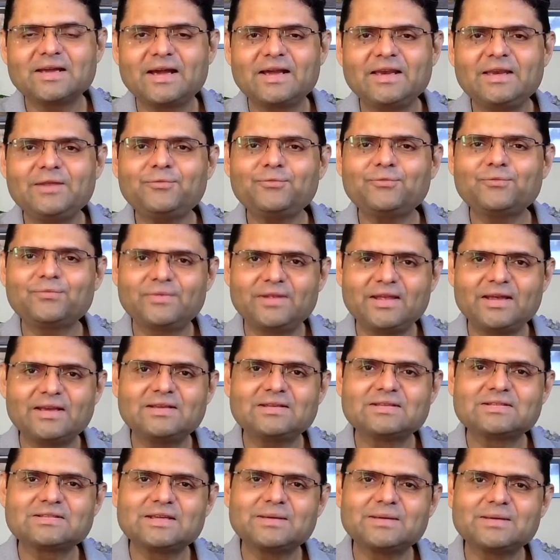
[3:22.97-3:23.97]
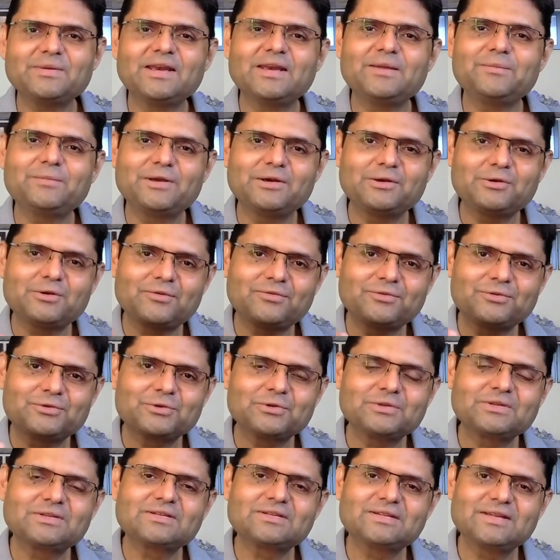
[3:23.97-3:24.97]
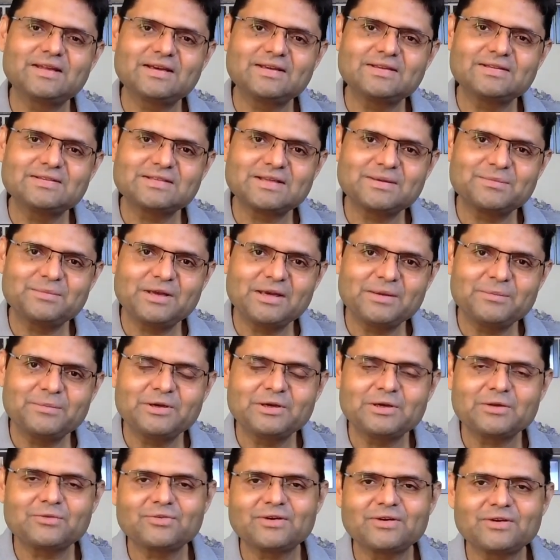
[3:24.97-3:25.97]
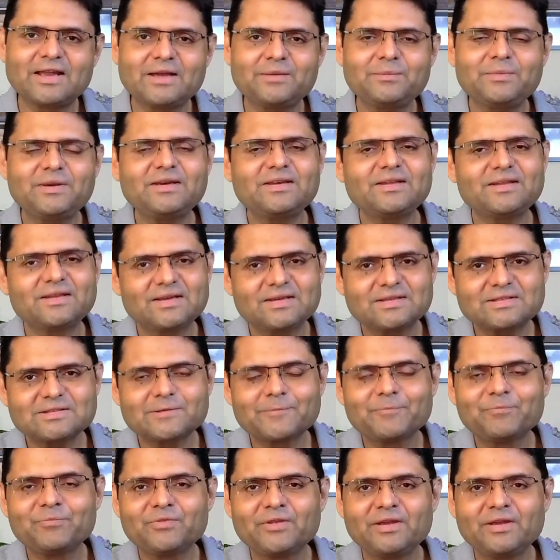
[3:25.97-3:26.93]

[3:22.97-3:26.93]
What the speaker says: And if there is some element of truth, there is some element of alignment, yes,